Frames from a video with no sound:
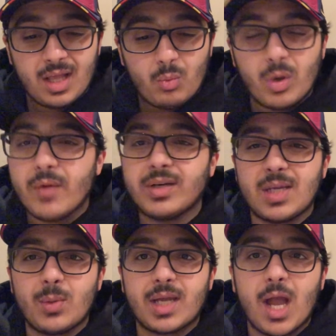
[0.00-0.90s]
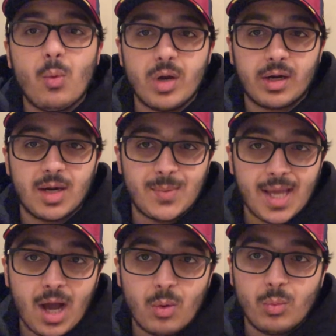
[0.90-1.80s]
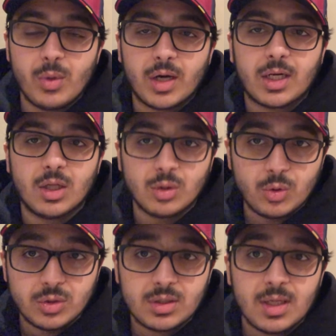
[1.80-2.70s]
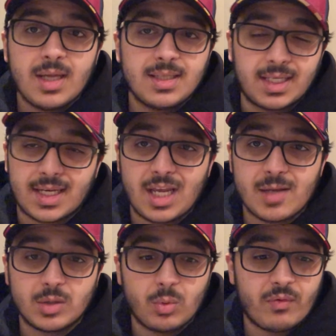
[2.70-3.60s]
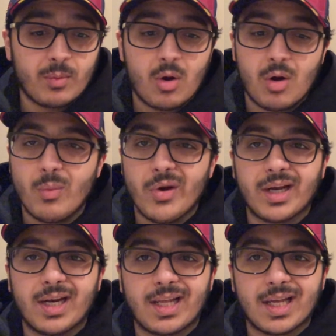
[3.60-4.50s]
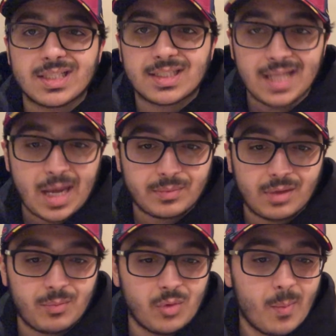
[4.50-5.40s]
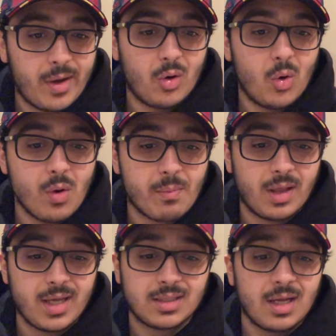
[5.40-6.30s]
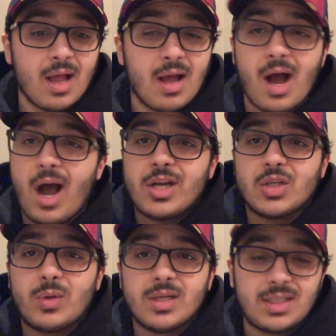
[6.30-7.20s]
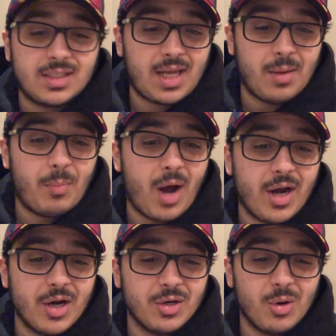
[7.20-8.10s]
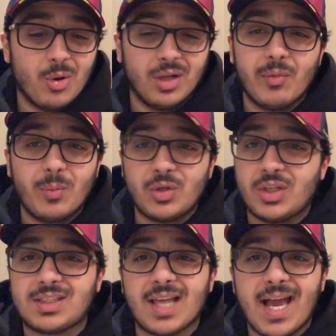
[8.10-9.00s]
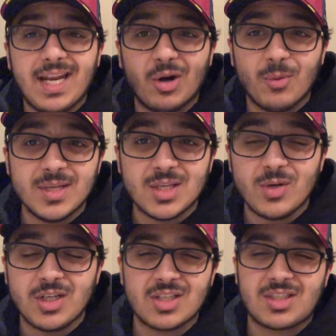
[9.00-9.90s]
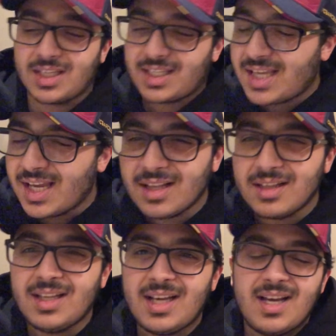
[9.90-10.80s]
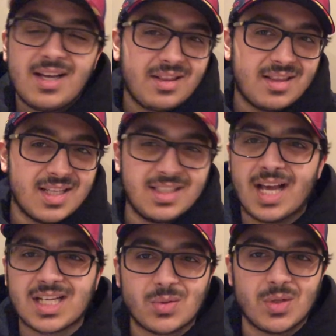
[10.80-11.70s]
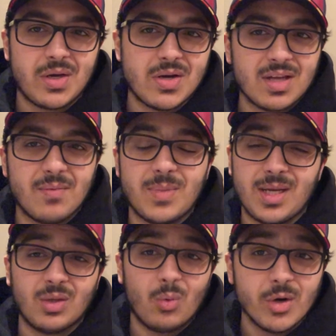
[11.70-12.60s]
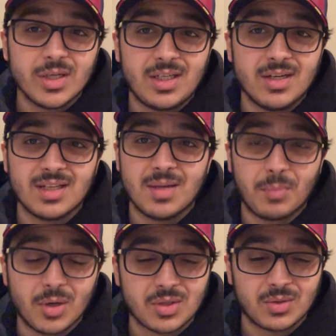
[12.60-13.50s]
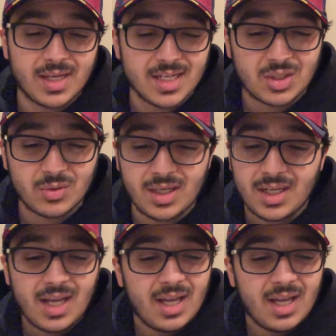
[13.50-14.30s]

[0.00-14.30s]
Whatever team we get, we are going to be out. We are going to lose. Second game is away from home. We are going to get slapped up no matter who we place. I just want to see us get Bayern or Liverpool just to end our misery, just to kill these last 3 years of being the worst years in Barcelona history.